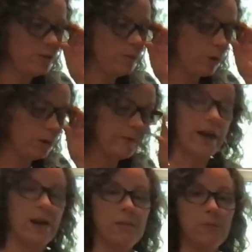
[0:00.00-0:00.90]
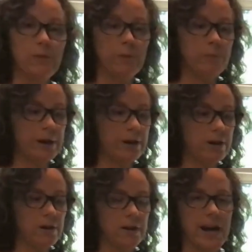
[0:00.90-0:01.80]
you warm that up with the butter.
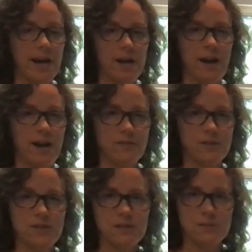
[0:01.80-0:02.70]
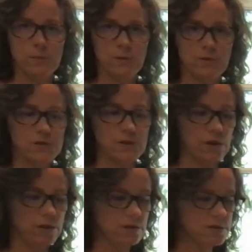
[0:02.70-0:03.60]
You add half a teaspoon of
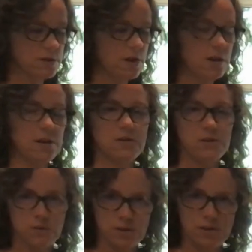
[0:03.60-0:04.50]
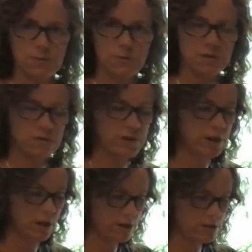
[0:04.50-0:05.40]
salt and 2 teaspoons of
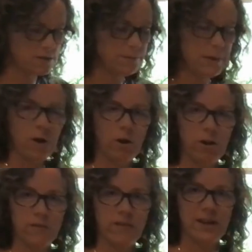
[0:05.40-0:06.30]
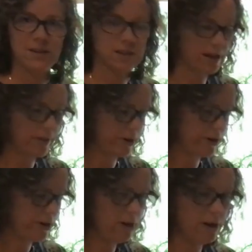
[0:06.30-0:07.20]
vanilla. Melt all of that
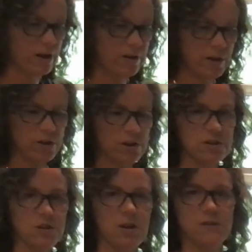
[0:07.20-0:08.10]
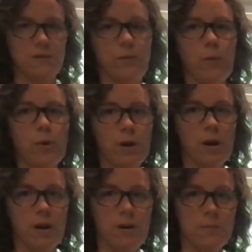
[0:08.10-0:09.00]
together. And then you're going to toss 4
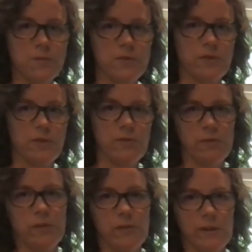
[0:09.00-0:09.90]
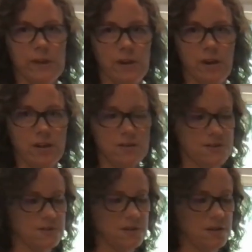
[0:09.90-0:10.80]
cups of your favorite
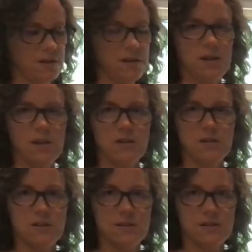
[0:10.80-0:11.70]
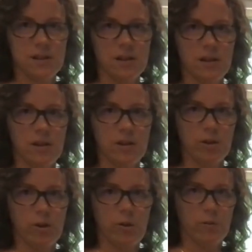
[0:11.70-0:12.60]
nuts into the skillet and
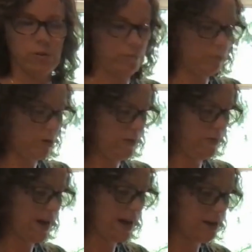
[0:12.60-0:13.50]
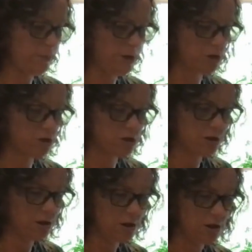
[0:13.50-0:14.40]
coat them with that mixture.